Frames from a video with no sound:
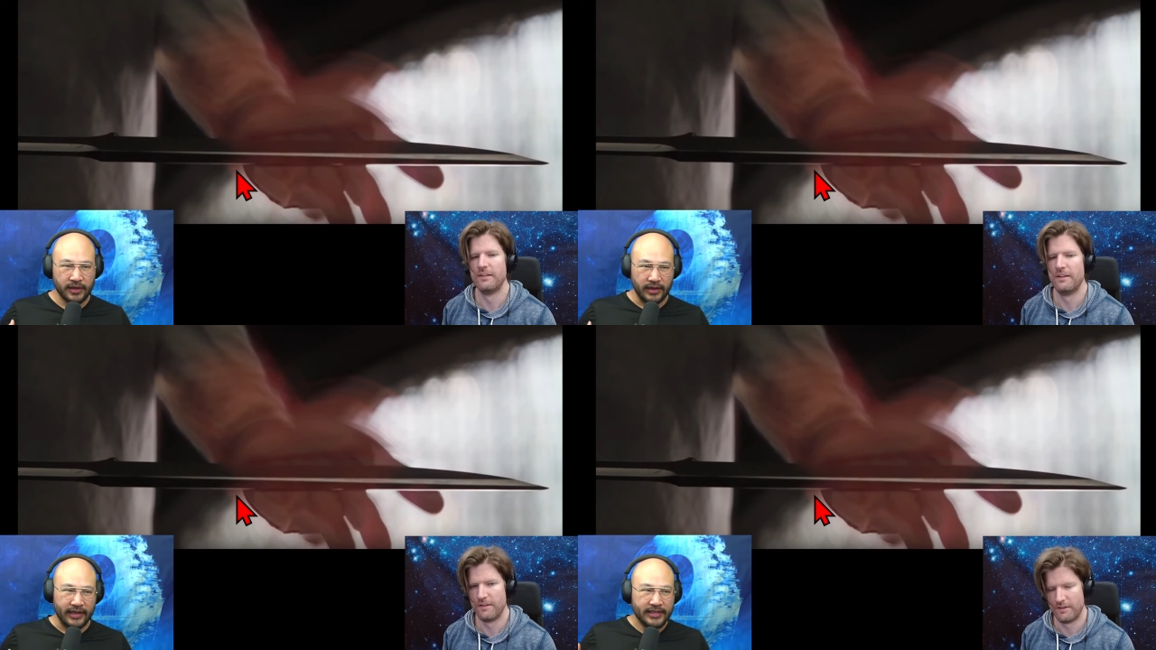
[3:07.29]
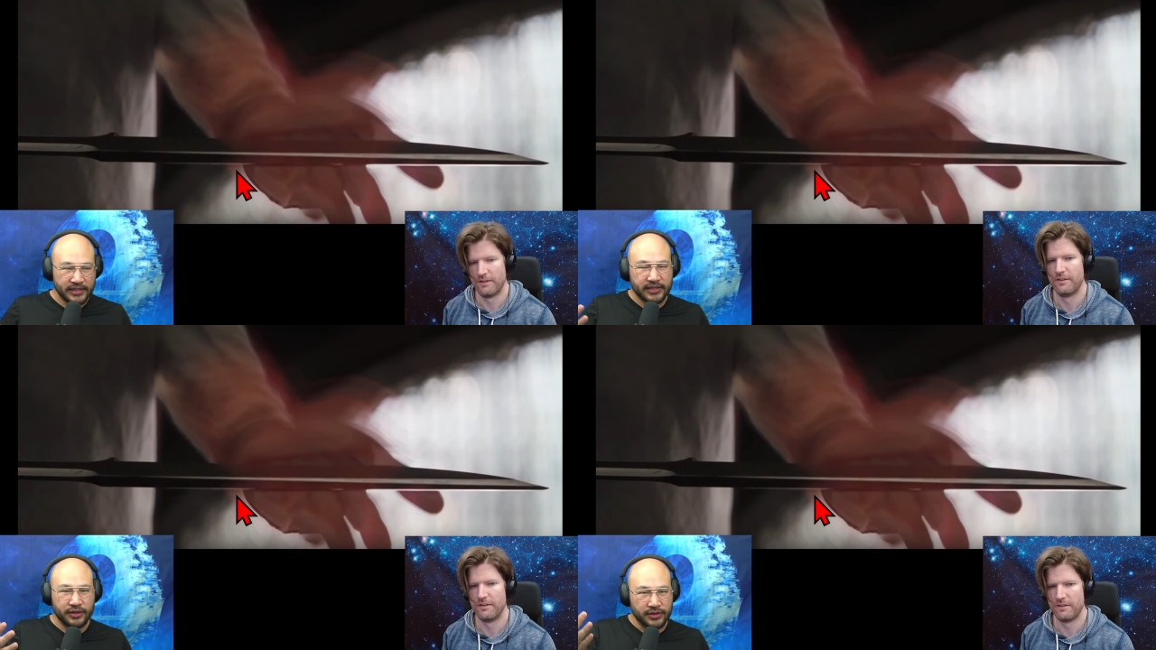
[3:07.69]
Speaker 1: like it's
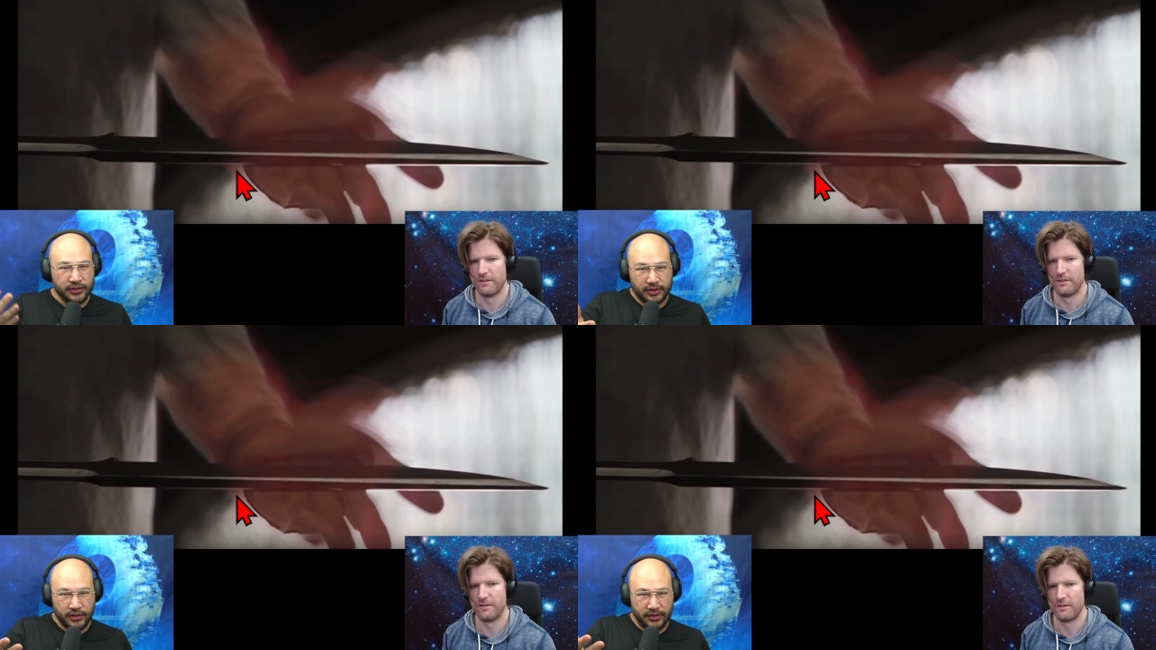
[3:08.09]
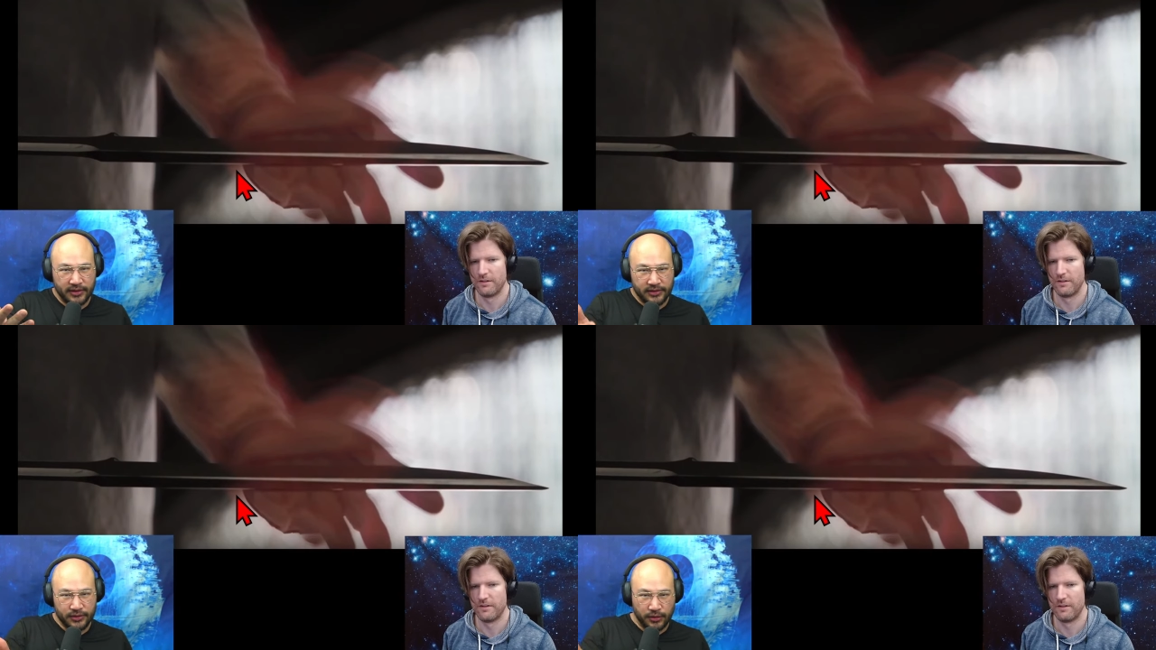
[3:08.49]
just your
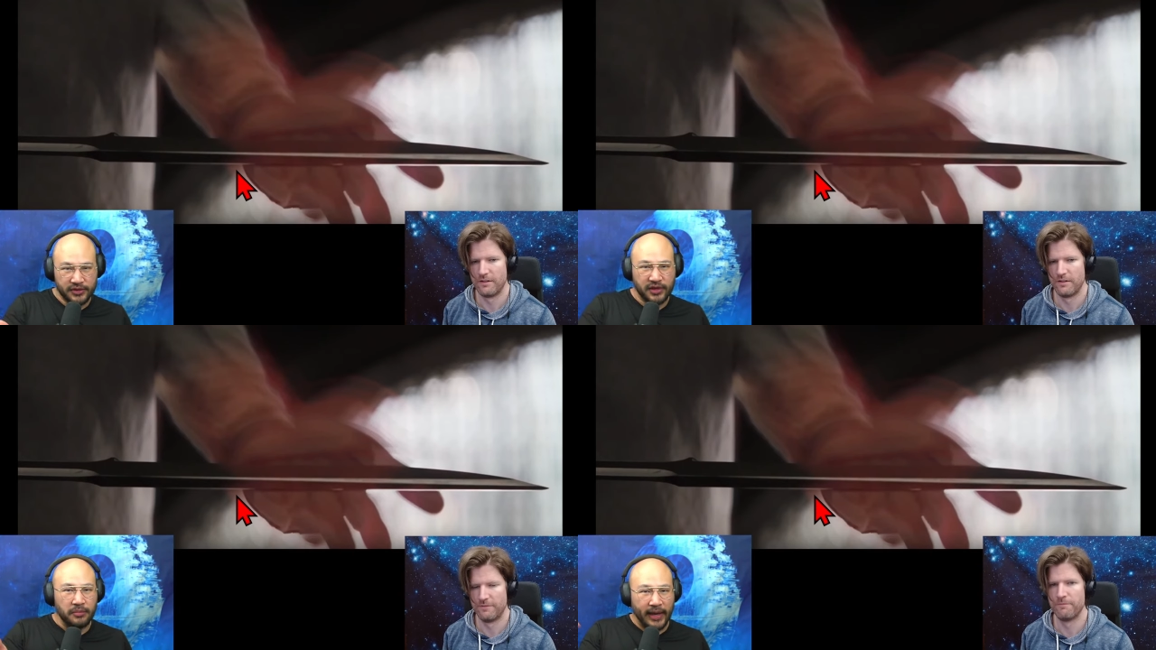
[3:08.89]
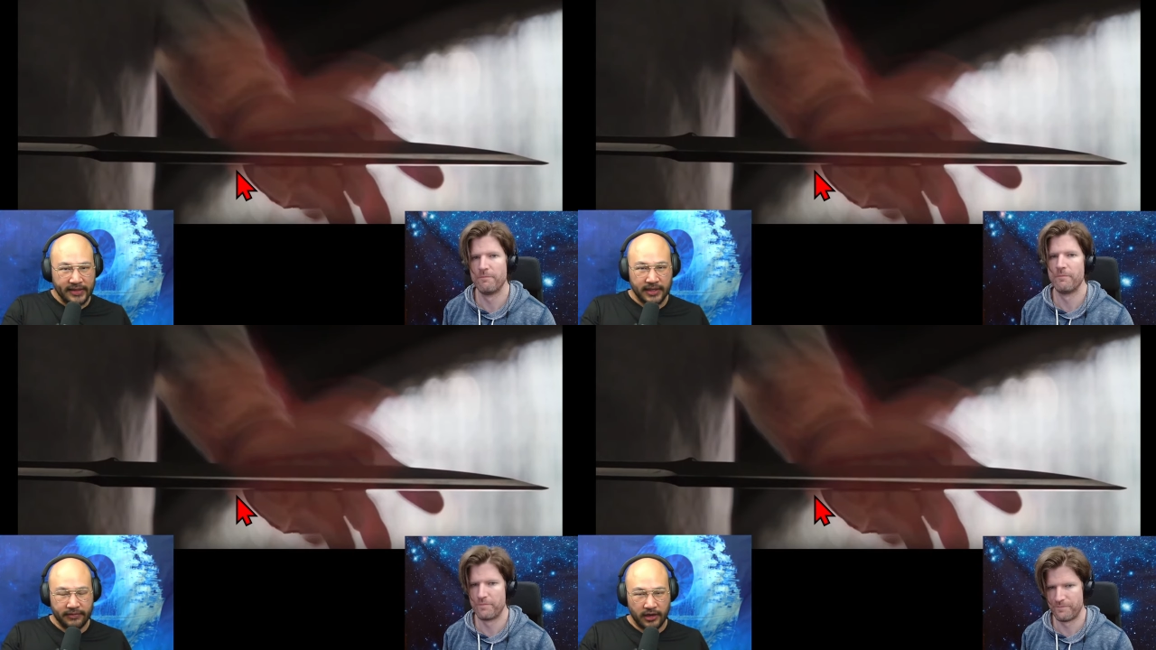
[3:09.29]
your sword is going to
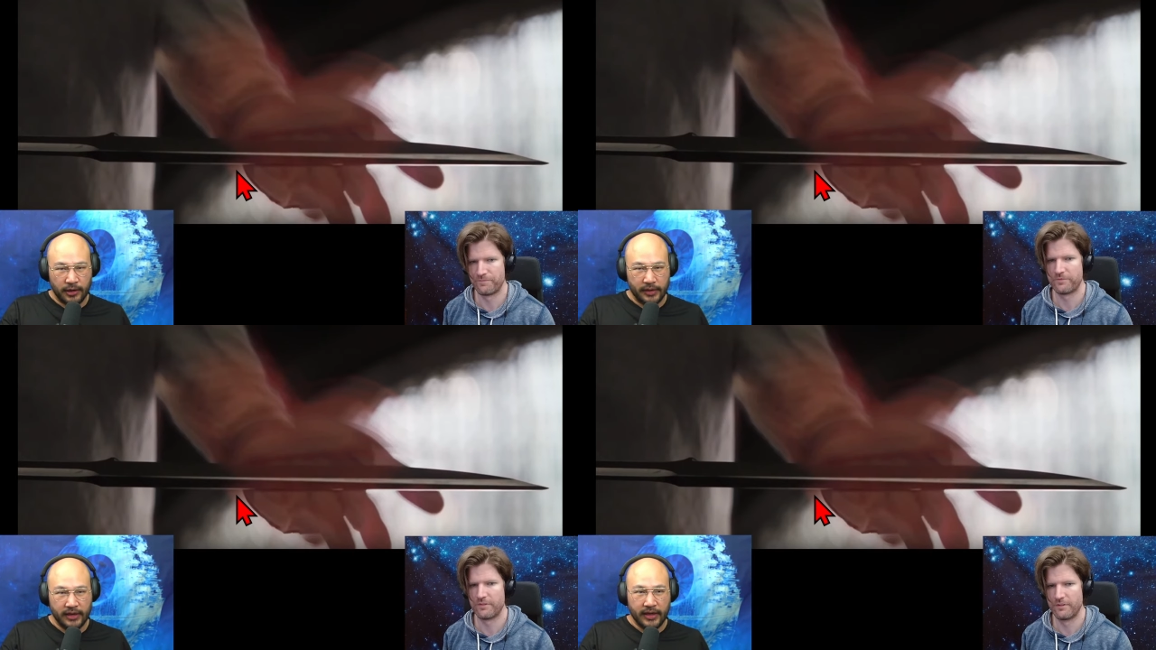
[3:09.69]
bounce off the armor.